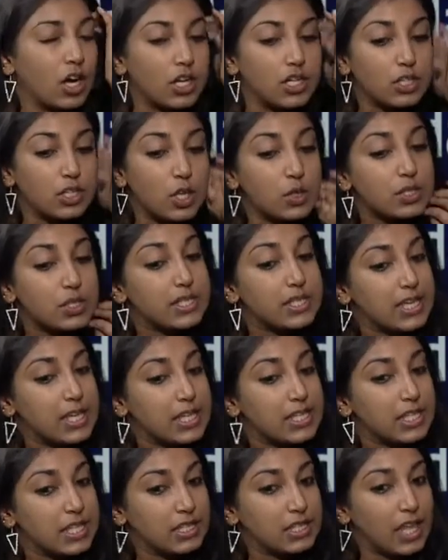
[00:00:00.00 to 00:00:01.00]
are those
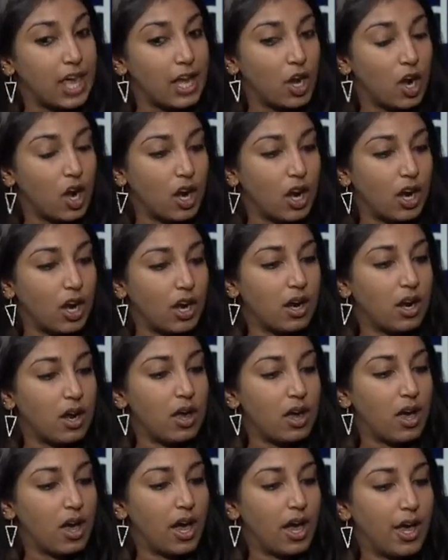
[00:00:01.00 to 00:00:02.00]
diseases that are
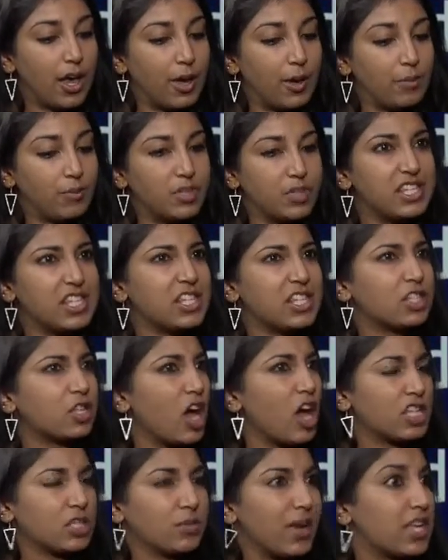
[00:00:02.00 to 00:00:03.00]
diseases
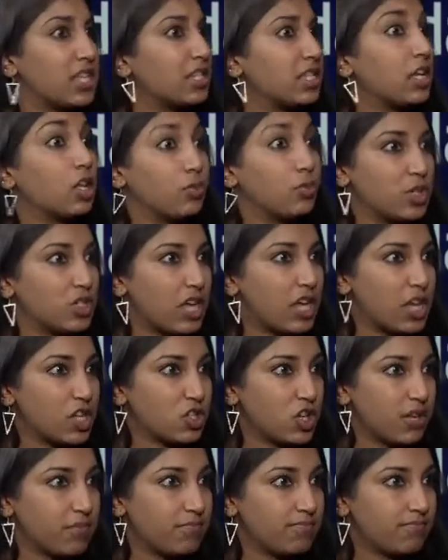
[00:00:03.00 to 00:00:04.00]
caused by a single
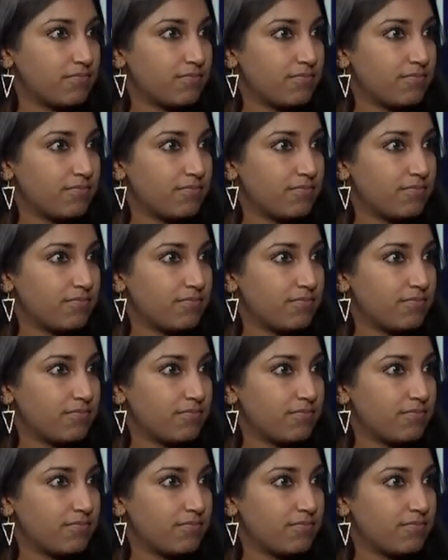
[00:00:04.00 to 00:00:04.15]
mutation.